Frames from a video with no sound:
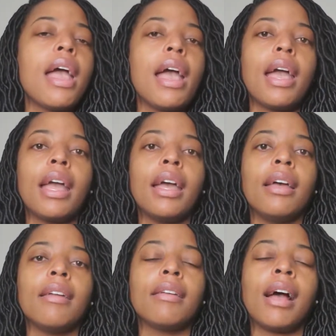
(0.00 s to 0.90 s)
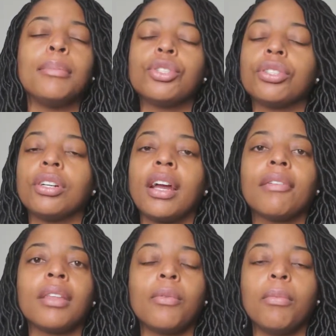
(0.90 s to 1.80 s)
and I'm sure
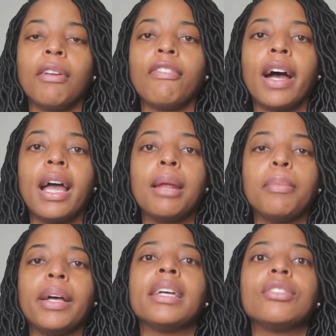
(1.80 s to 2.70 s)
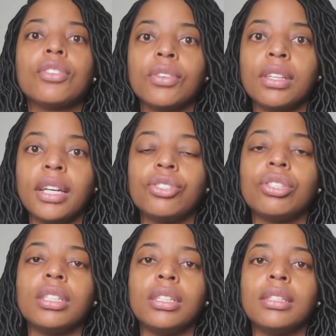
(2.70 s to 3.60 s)
everything will be fine, but it's good that
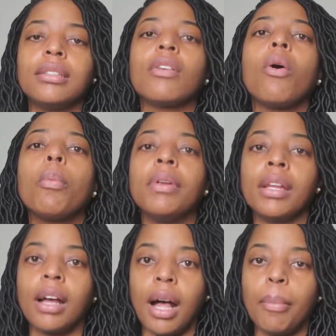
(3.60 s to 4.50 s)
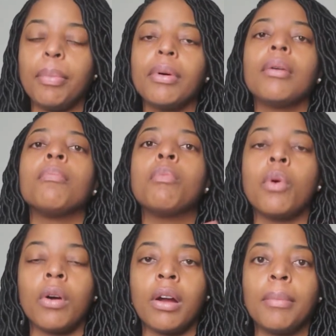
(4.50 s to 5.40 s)
she's opening up
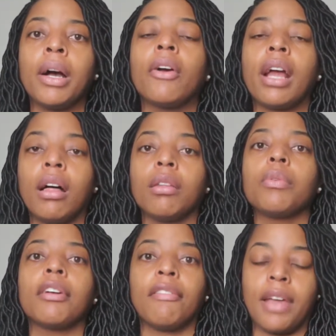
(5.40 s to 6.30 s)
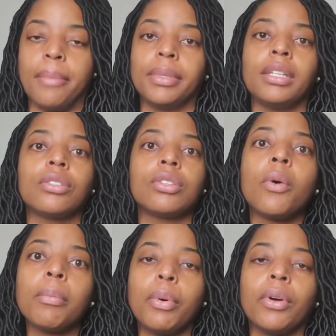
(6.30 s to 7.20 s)
more about her health with her family. So
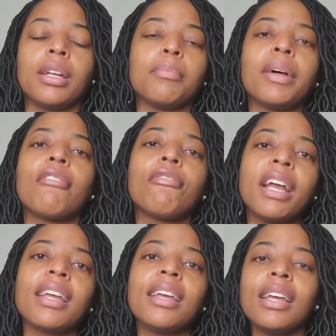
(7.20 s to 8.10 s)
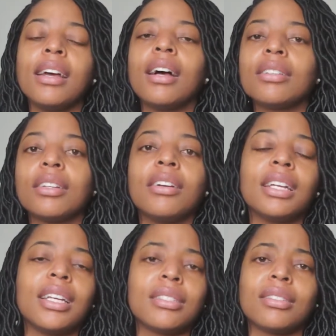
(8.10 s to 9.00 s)
important. But Frankie, he hugs her and
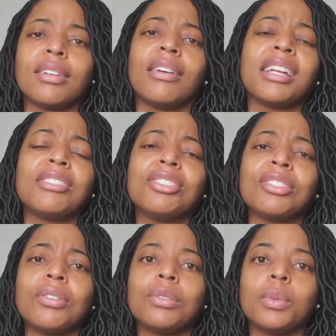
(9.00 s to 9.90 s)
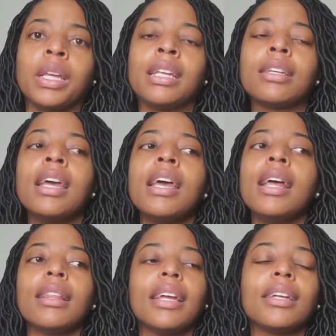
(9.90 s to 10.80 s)
he kisses her, and it's just so sweet.
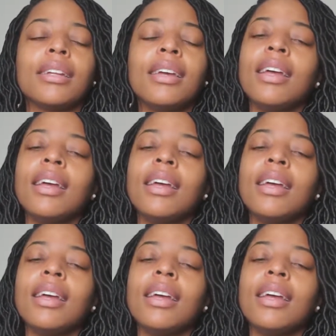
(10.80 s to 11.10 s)
Like,